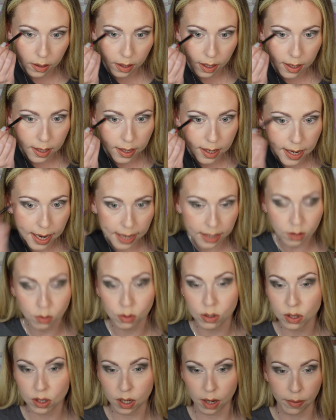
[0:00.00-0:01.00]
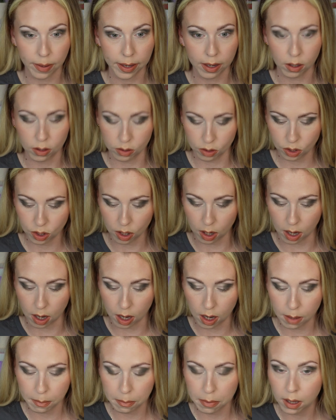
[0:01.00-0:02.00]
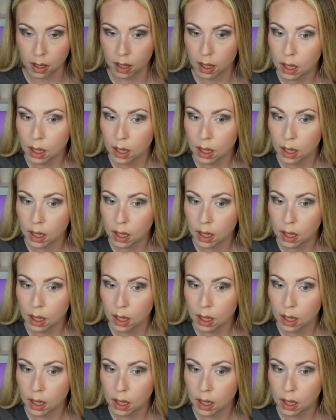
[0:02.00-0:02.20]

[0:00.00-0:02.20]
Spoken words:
connect what's going on top.